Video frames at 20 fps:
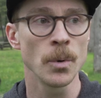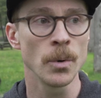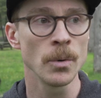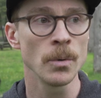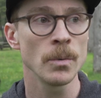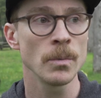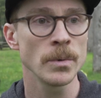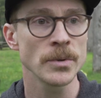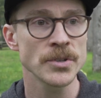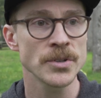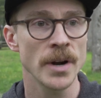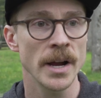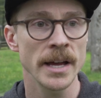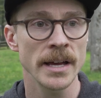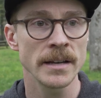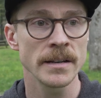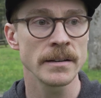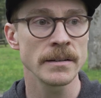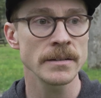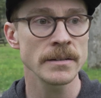we'll
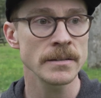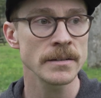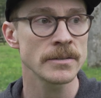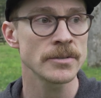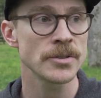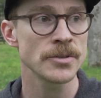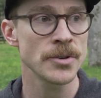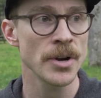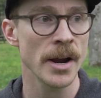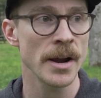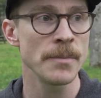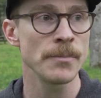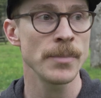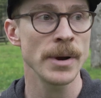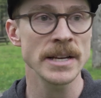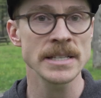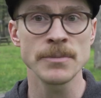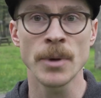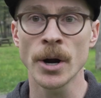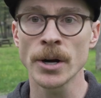try and
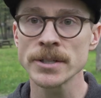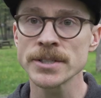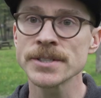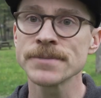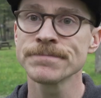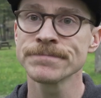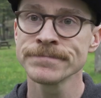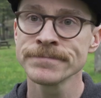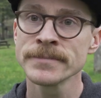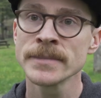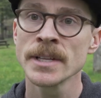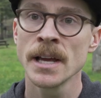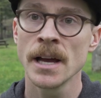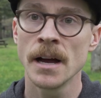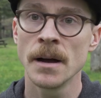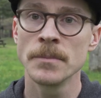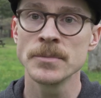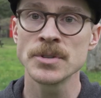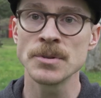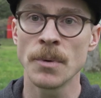break some hearts,
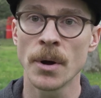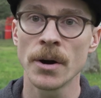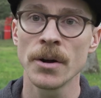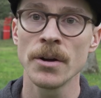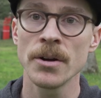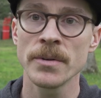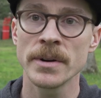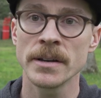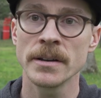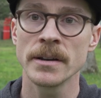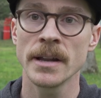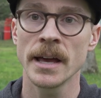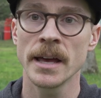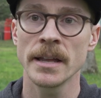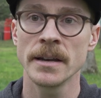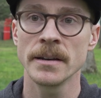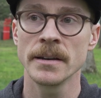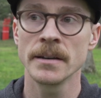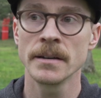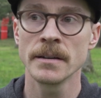tomorrow, and
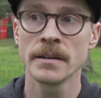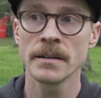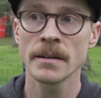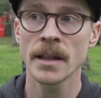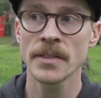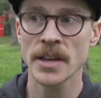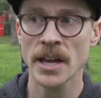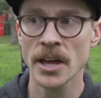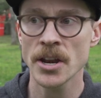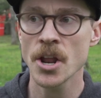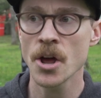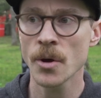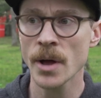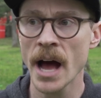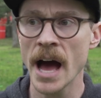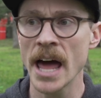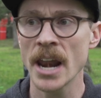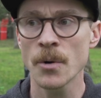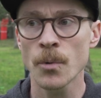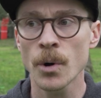I think I know
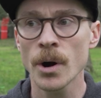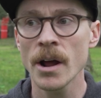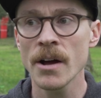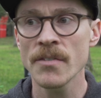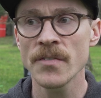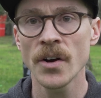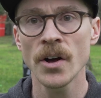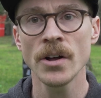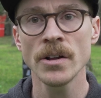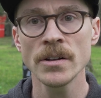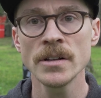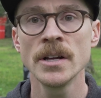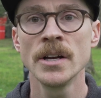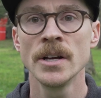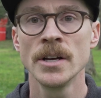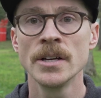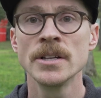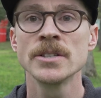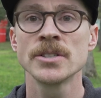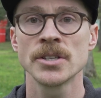kind of where I fall.
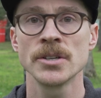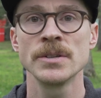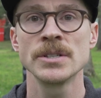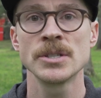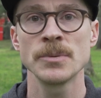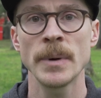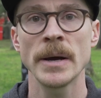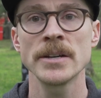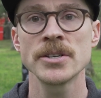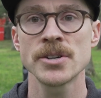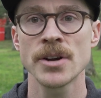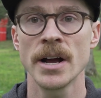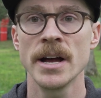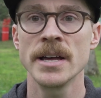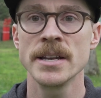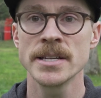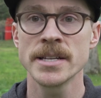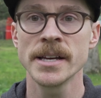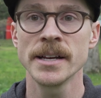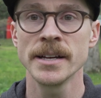So it's about
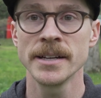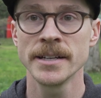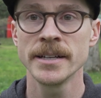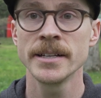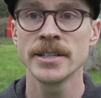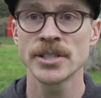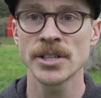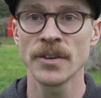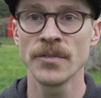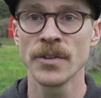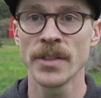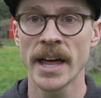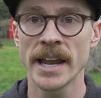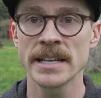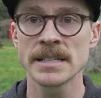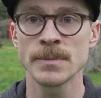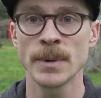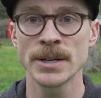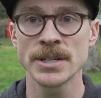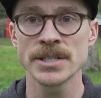trying to shuffle that
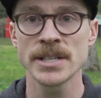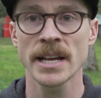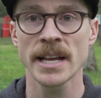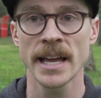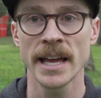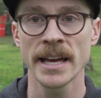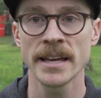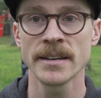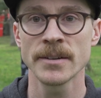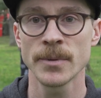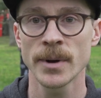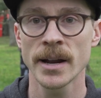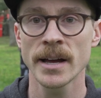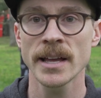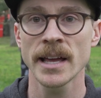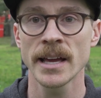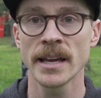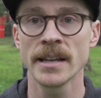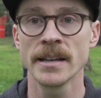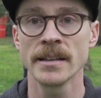as much as I can when I
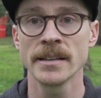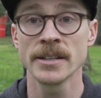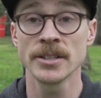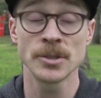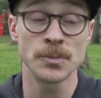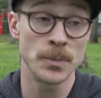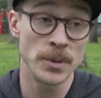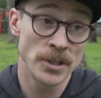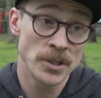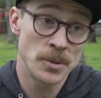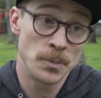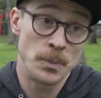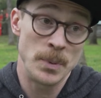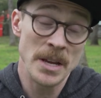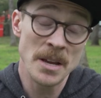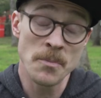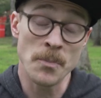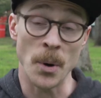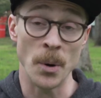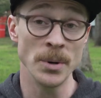can. There's
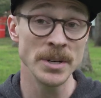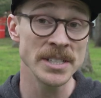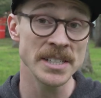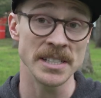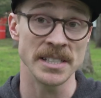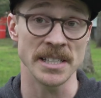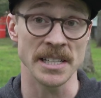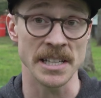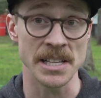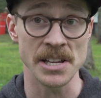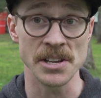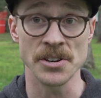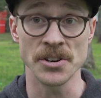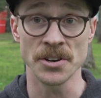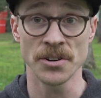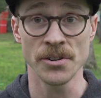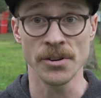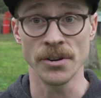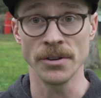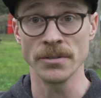big bonuses in the
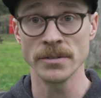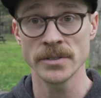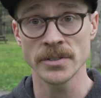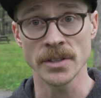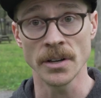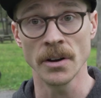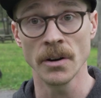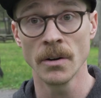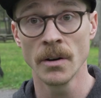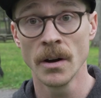Enduro. So